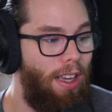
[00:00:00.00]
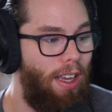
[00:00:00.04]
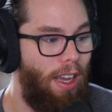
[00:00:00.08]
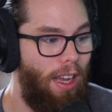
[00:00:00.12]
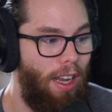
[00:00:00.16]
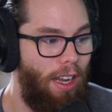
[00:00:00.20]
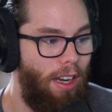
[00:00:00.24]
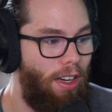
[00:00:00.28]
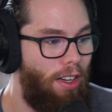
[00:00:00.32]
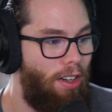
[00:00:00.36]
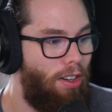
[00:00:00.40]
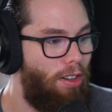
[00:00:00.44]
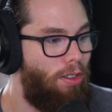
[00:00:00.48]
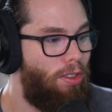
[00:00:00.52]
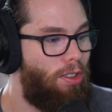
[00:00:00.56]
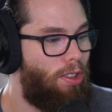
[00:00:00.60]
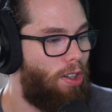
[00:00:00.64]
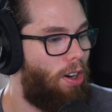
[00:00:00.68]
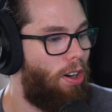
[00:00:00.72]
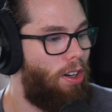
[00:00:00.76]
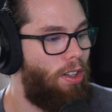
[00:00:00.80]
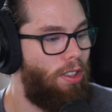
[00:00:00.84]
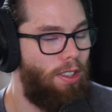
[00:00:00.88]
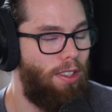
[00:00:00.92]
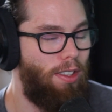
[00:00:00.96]
any new
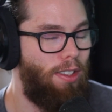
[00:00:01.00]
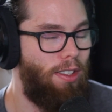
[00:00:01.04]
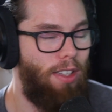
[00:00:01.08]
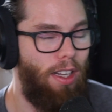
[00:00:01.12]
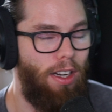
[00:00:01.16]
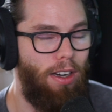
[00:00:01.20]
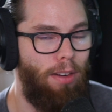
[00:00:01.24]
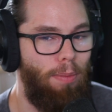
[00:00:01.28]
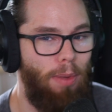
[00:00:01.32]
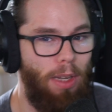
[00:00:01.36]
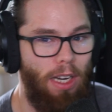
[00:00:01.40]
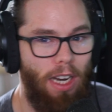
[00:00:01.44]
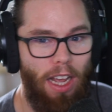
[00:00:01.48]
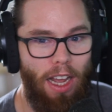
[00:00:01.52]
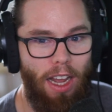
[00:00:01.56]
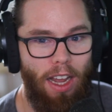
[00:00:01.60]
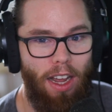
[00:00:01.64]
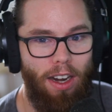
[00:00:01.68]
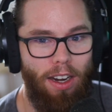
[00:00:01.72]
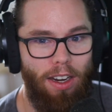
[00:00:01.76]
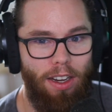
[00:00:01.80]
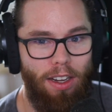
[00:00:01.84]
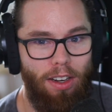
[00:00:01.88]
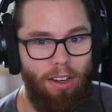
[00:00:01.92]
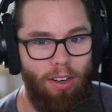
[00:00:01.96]
charges that have been
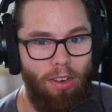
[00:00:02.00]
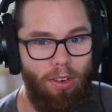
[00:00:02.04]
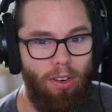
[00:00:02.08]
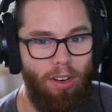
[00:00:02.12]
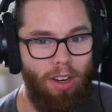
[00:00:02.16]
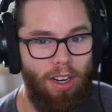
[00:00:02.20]
added or